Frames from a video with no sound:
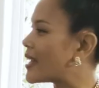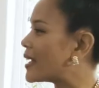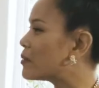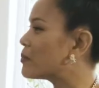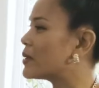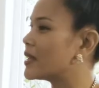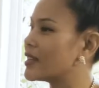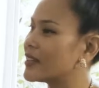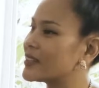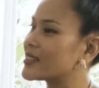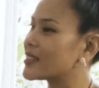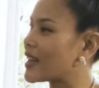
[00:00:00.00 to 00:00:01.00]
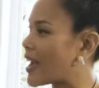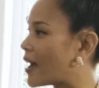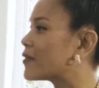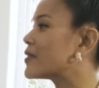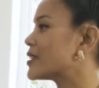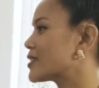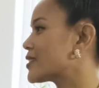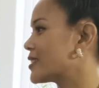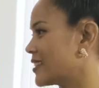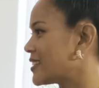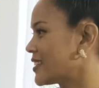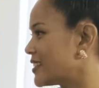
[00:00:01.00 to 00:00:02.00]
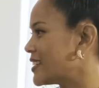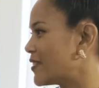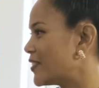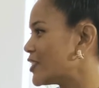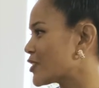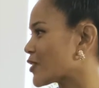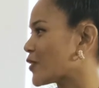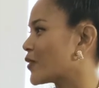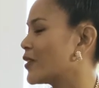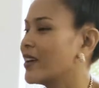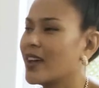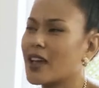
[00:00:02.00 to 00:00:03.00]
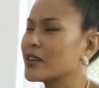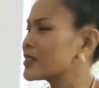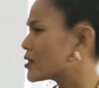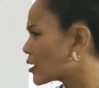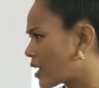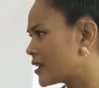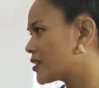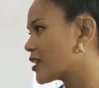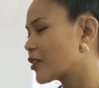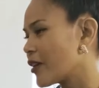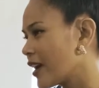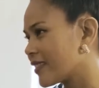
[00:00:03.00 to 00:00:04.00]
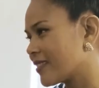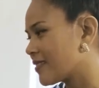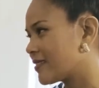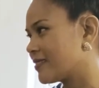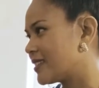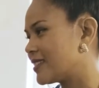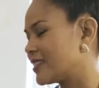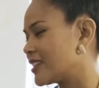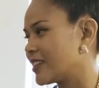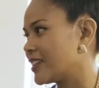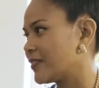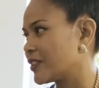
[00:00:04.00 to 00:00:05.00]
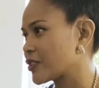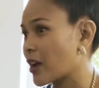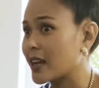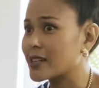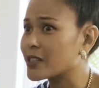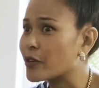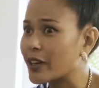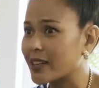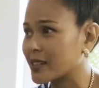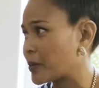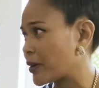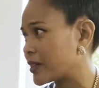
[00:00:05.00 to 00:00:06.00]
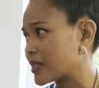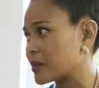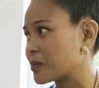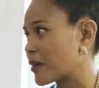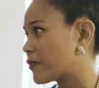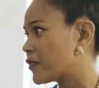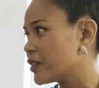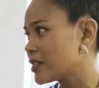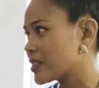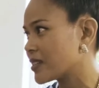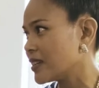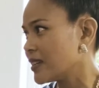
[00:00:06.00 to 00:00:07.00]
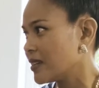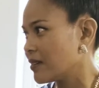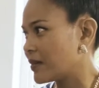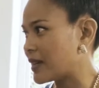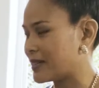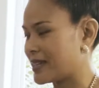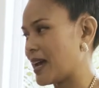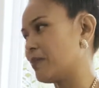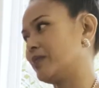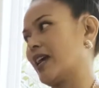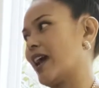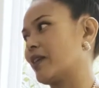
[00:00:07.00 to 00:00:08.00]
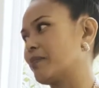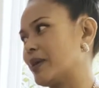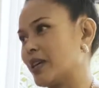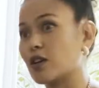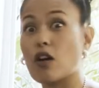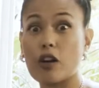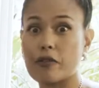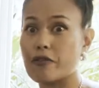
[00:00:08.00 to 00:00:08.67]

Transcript: led me to have this TV show. Wow! And it's a great TV show, and it's a great experience. It's my first attempt at being in